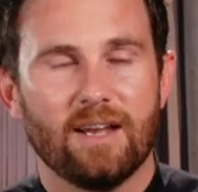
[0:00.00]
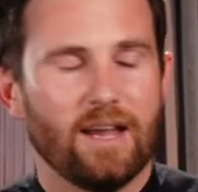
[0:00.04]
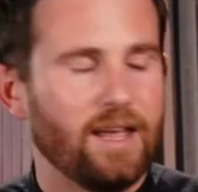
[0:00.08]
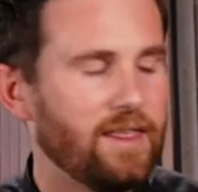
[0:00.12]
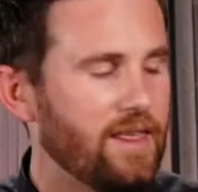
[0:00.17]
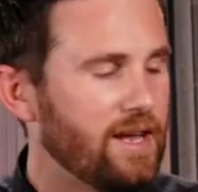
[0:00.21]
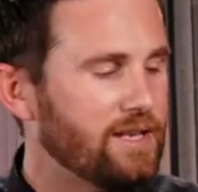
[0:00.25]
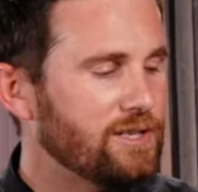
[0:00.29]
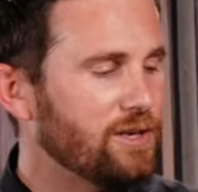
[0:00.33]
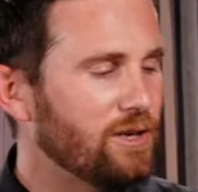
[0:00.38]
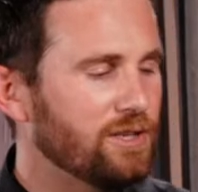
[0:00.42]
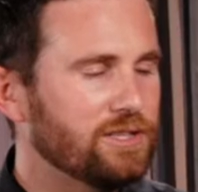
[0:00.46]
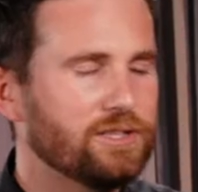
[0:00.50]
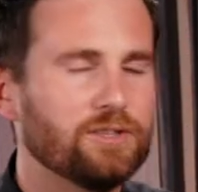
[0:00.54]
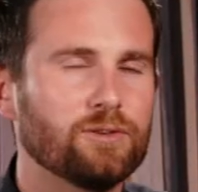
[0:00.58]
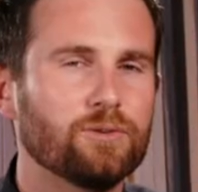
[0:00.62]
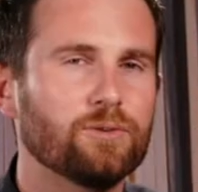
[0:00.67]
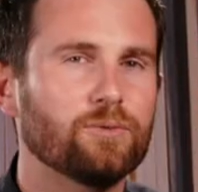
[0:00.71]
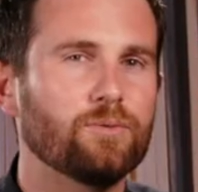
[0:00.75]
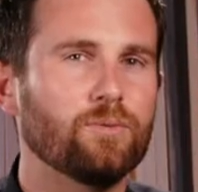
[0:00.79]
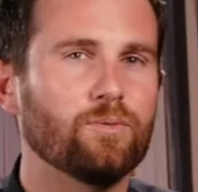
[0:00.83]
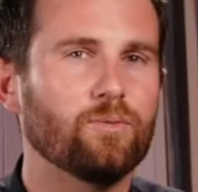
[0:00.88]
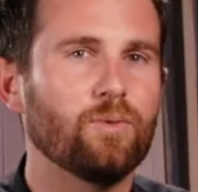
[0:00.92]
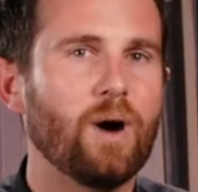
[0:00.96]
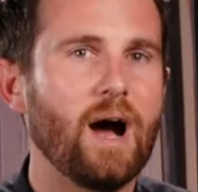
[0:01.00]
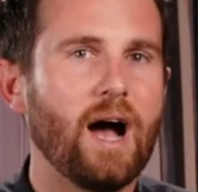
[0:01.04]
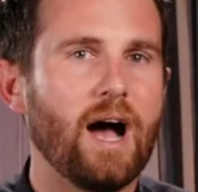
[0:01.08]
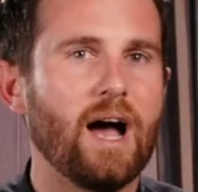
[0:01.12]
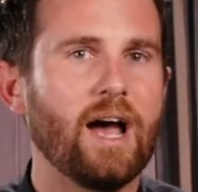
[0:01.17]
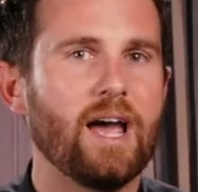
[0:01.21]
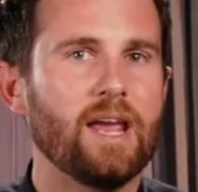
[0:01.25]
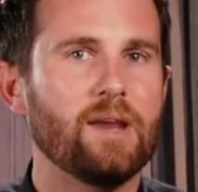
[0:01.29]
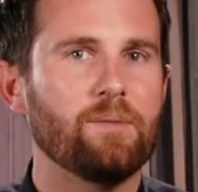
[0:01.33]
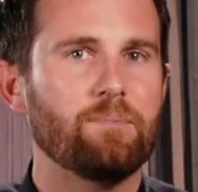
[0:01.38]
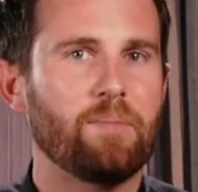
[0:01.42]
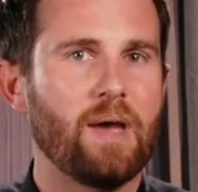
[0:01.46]
And that's also
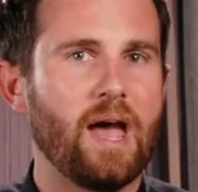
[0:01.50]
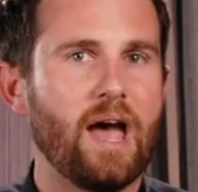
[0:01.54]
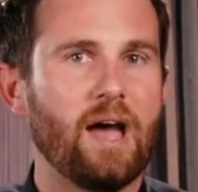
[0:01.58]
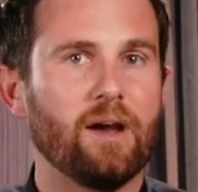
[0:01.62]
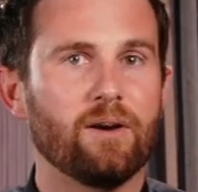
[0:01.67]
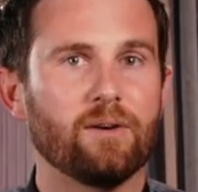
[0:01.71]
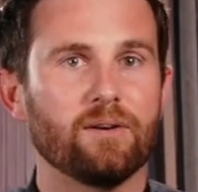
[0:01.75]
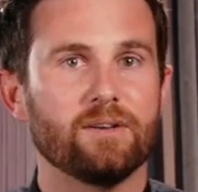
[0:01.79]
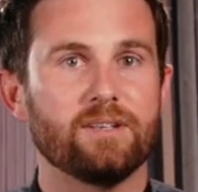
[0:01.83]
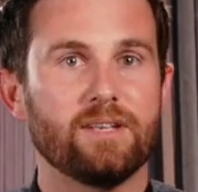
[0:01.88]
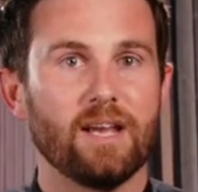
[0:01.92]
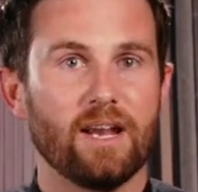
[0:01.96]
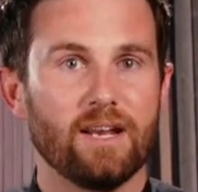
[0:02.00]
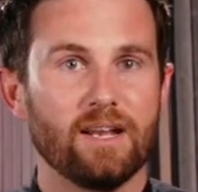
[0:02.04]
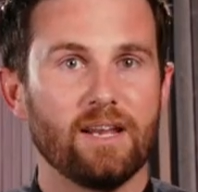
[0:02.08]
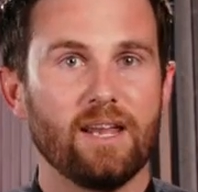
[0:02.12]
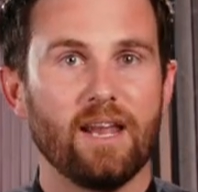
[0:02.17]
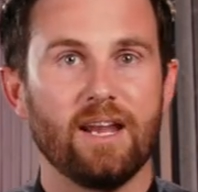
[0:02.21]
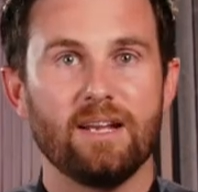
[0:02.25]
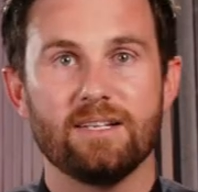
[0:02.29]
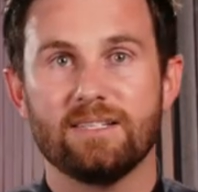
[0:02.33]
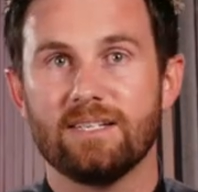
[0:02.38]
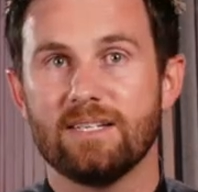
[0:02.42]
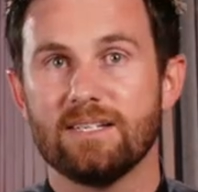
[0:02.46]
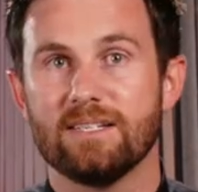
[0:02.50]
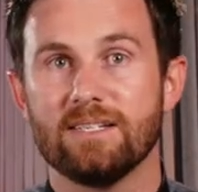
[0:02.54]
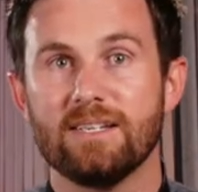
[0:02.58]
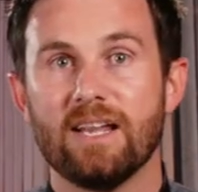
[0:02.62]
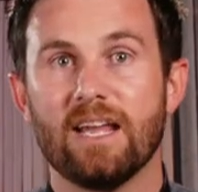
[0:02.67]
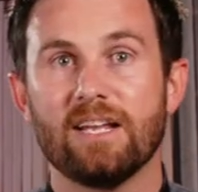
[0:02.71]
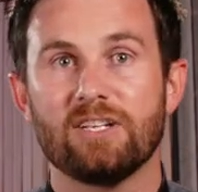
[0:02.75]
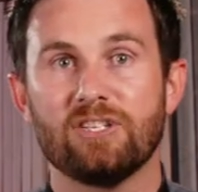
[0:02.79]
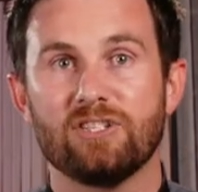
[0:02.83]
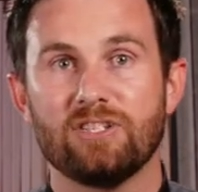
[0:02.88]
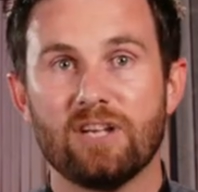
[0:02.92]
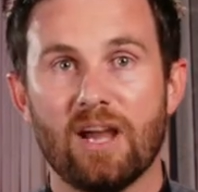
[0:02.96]
why Packer dedicates his
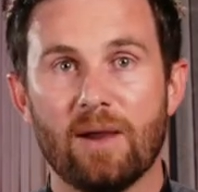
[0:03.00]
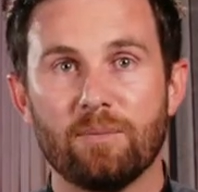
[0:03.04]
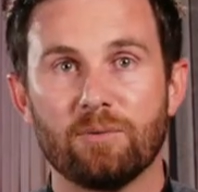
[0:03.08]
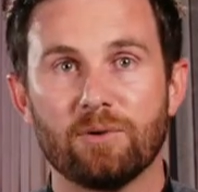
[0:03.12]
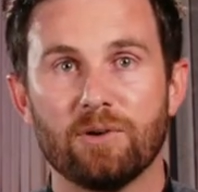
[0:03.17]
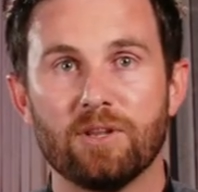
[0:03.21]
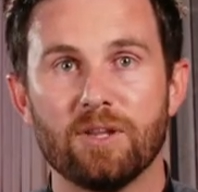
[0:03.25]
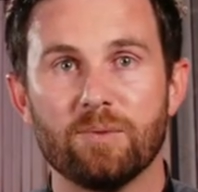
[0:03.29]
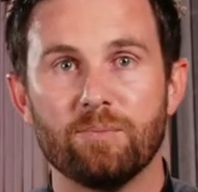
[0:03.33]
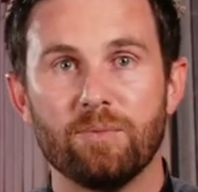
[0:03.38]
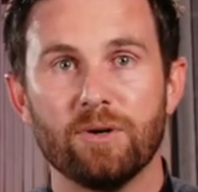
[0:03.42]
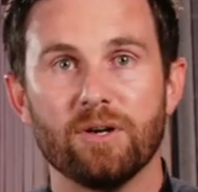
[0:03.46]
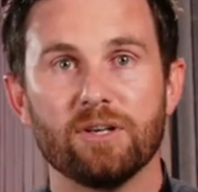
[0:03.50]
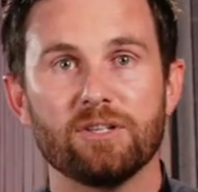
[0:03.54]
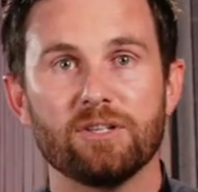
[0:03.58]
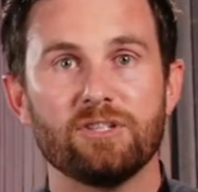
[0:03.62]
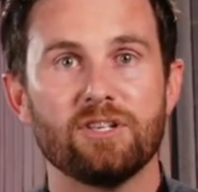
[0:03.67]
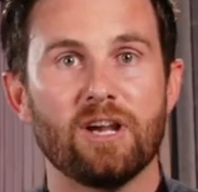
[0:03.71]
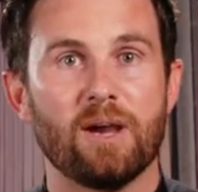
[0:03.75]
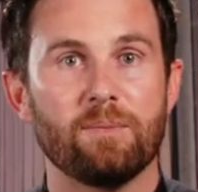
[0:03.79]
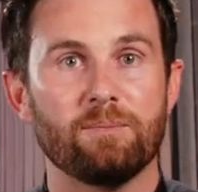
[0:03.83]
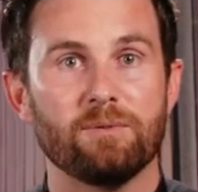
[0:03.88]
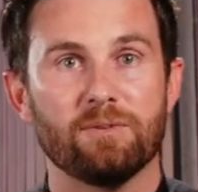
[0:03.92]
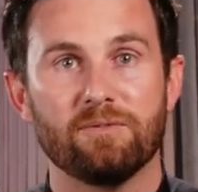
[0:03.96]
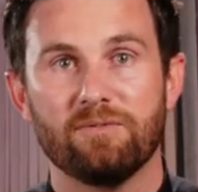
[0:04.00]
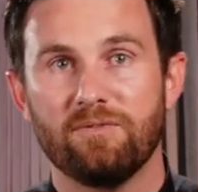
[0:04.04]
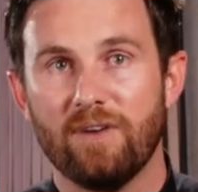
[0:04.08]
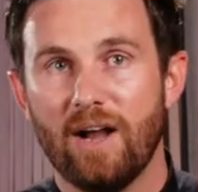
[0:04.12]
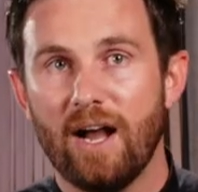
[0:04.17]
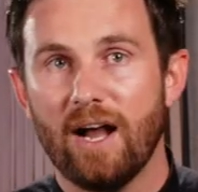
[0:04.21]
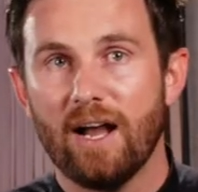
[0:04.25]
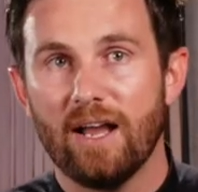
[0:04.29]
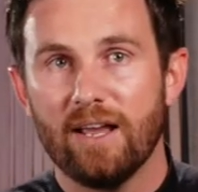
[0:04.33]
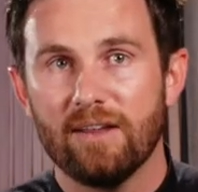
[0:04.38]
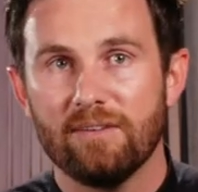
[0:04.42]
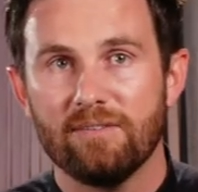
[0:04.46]
next chapter in the book, chapter
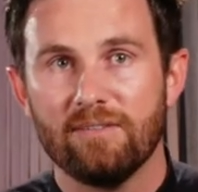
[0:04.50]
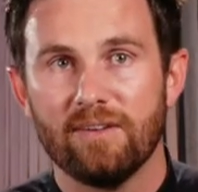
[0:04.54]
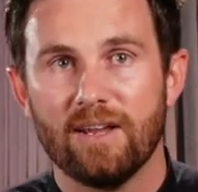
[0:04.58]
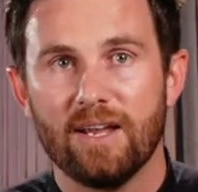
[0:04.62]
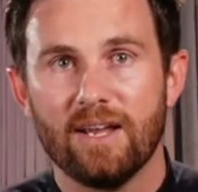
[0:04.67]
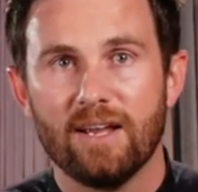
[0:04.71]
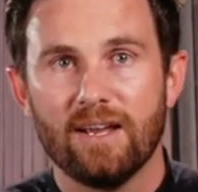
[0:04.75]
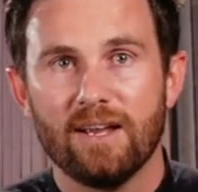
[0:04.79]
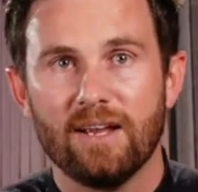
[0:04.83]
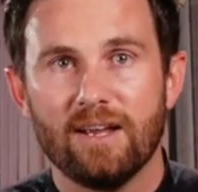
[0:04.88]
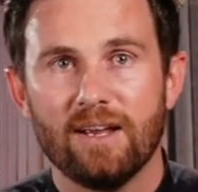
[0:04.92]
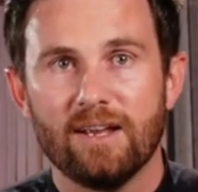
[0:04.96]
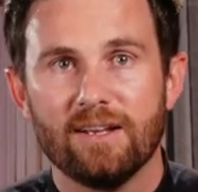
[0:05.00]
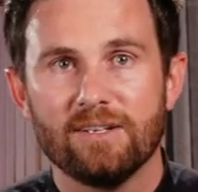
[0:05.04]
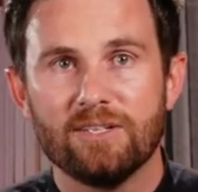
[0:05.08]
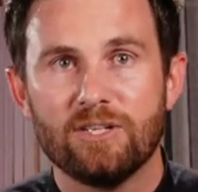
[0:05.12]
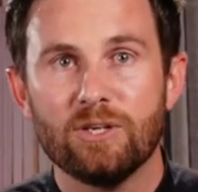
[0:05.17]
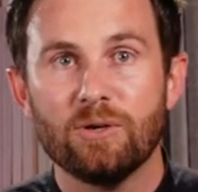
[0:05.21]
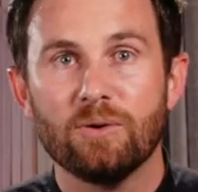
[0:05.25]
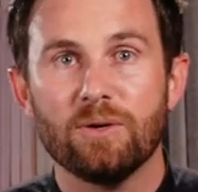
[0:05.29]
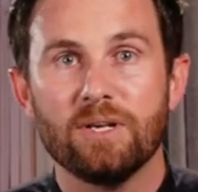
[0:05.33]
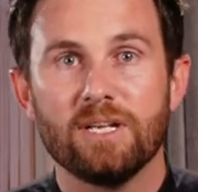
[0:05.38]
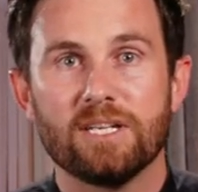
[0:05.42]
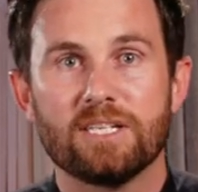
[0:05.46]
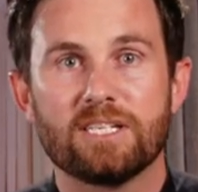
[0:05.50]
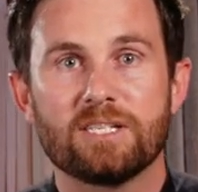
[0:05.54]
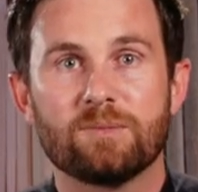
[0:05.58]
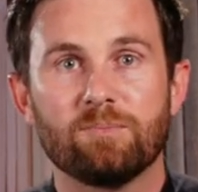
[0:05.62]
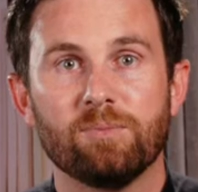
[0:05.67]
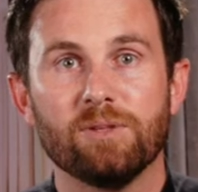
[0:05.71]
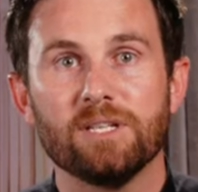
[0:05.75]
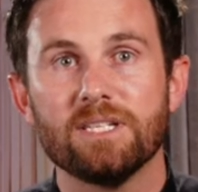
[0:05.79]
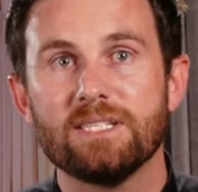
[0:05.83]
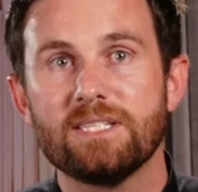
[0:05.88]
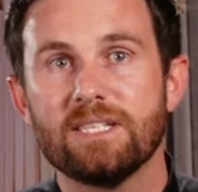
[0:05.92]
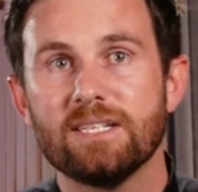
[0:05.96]
5, to an
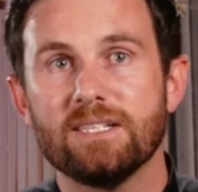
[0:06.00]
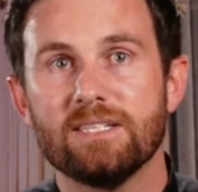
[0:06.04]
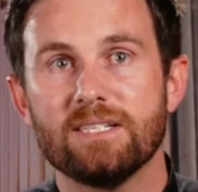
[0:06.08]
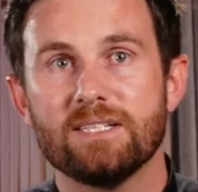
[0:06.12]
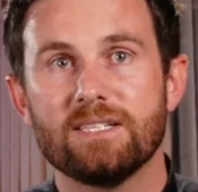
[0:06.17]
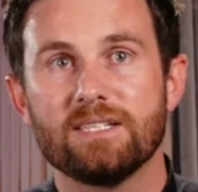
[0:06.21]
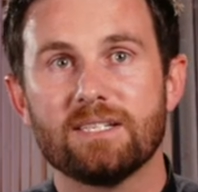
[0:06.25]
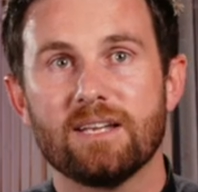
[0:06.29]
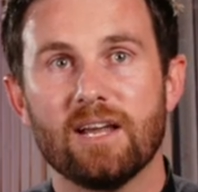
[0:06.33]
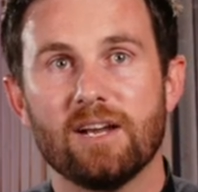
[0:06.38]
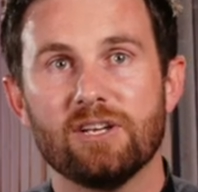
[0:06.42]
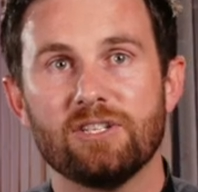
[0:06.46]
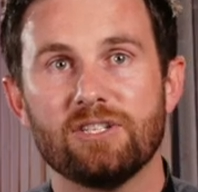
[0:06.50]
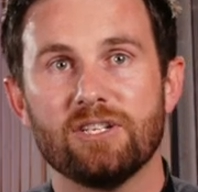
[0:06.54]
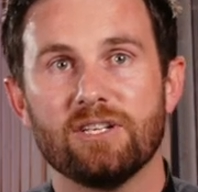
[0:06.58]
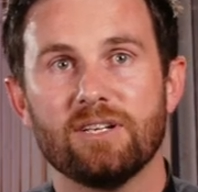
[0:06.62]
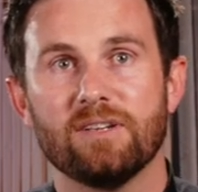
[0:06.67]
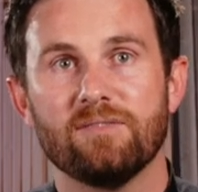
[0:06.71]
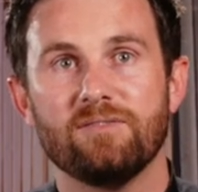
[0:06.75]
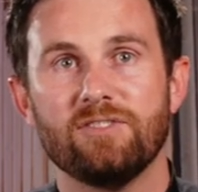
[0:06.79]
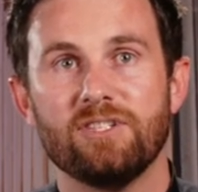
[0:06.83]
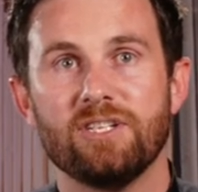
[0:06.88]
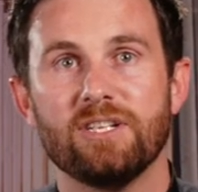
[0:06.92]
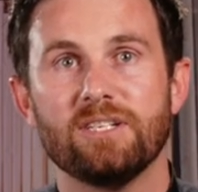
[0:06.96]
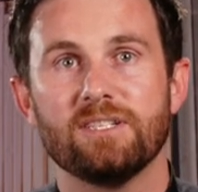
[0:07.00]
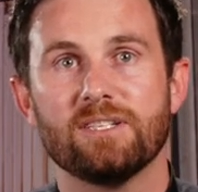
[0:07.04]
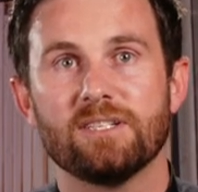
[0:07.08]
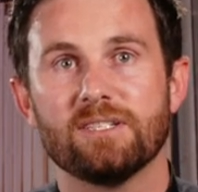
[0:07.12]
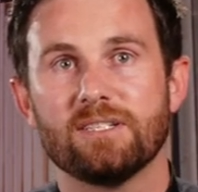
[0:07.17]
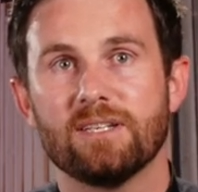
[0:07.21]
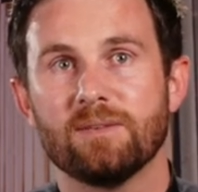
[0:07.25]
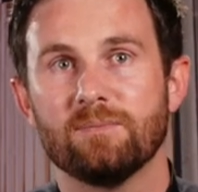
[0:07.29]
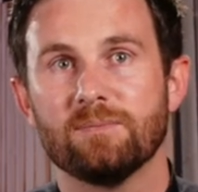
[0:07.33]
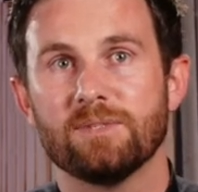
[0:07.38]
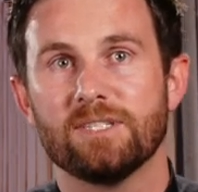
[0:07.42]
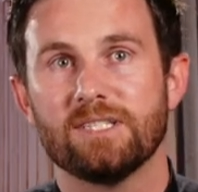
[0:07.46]
explicit discussion of
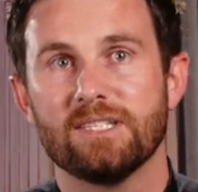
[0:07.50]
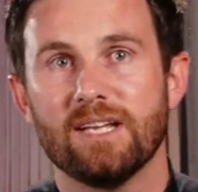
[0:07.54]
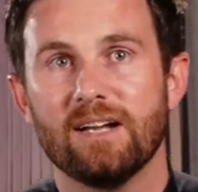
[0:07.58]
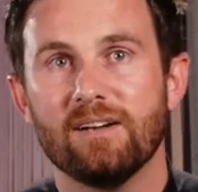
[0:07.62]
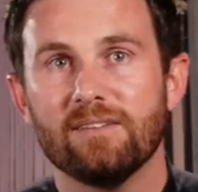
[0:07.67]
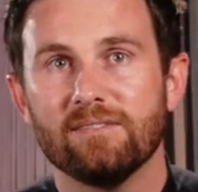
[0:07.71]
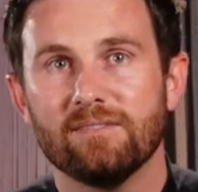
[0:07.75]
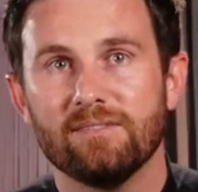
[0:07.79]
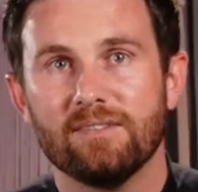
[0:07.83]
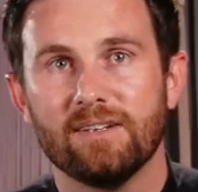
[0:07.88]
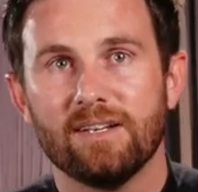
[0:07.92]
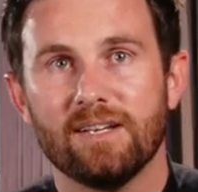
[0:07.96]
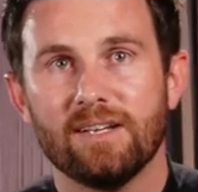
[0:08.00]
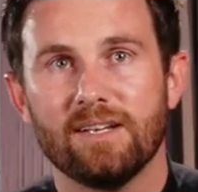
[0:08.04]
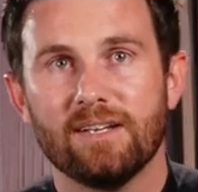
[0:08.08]
Jesus himself,